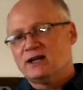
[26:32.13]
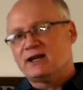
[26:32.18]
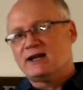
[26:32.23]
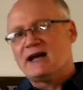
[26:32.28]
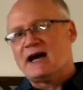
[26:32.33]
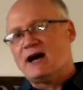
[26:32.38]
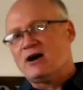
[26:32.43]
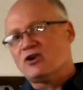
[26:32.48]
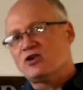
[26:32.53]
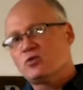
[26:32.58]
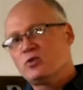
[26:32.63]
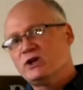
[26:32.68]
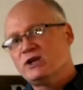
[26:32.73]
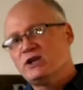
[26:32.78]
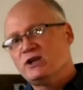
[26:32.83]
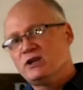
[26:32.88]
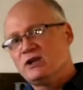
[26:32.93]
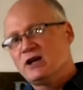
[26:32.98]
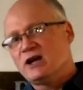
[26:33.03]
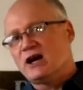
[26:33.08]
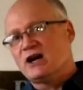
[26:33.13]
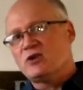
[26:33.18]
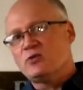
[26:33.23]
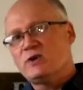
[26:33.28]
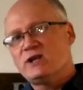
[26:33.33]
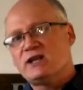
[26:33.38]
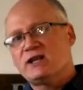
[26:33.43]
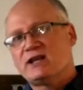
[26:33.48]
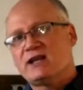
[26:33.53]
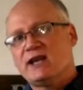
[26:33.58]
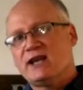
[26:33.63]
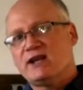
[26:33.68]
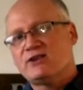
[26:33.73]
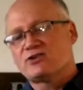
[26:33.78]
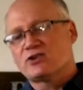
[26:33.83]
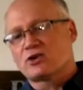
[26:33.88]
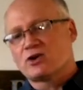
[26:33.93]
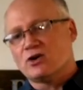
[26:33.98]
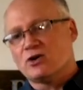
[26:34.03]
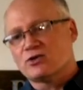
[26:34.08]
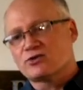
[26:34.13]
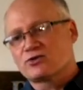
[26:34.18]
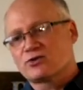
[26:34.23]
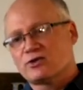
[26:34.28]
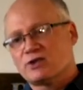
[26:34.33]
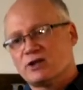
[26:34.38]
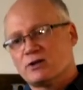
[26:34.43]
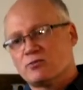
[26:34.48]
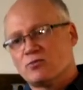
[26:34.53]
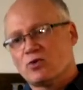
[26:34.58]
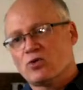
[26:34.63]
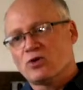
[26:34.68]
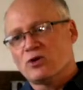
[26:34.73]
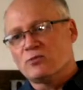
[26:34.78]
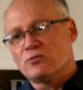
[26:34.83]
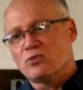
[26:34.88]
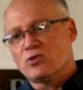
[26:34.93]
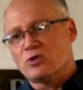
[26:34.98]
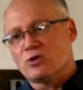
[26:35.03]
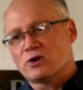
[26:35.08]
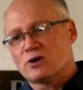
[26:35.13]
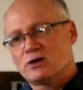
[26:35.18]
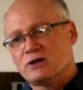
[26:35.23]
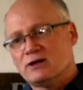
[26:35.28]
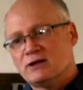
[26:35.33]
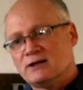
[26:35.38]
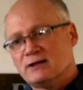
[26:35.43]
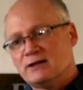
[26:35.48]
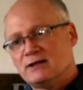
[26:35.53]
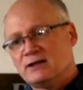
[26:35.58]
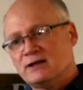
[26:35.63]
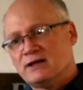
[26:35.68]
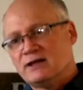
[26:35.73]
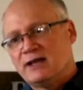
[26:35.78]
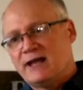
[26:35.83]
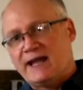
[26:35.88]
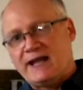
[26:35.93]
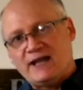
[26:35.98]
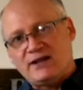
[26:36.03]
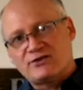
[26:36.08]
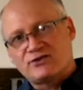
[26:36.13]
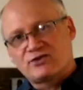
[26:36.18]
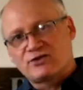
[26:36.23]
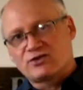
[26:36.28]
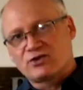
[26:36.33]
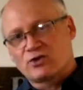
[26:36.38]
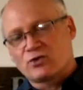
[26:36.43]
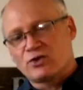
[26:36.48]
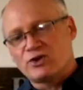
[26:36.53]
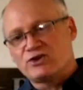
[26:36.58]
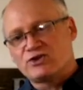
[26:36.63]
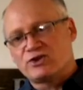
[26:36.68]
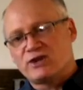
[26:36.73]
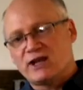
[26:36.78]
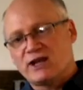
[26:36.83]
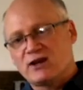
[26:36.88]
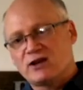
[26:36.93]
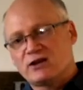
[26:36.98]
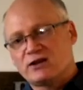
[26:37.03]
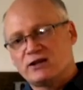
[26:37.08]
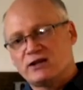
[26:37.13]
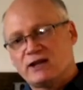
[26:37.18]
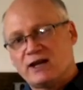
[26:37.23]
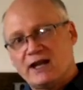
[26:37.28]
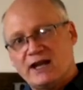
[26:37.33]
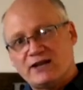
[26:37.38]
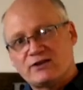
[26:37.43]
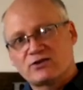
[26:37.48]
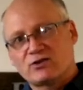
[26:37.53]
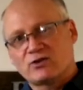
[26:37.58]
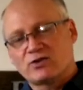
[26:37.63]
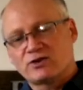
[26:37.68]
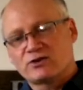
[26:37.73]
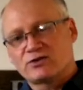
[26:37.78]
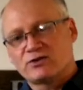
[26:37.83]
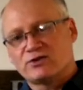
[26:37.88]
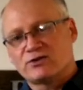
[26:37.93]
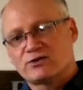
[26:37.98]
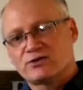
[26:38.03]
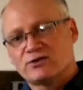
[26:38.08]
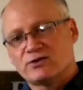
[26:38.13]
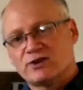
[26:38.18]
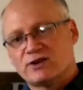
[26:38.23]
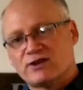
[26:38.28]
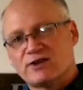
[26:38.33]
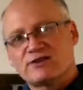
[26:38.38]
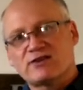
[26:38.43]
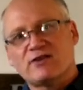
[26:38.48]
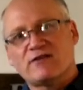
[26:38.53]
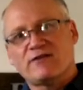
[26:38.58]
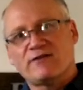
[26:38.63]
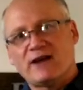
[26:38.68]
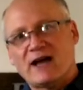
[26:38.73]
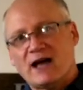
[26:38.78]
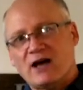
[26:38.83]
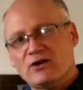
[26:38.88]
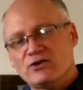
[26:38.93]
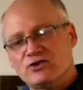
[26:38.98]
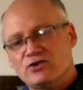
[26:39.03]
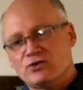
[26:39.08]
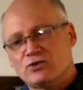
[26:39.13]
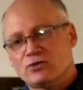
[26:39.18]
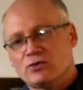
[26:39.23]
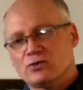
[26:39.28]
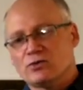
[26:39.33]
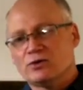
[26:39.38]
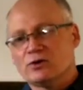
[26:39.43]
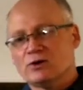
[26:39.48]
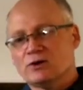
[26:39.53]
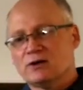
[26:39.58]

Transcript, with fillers: And how do we how do we engage a culture that more and more hates Christianity and hates Christians, that doesn't value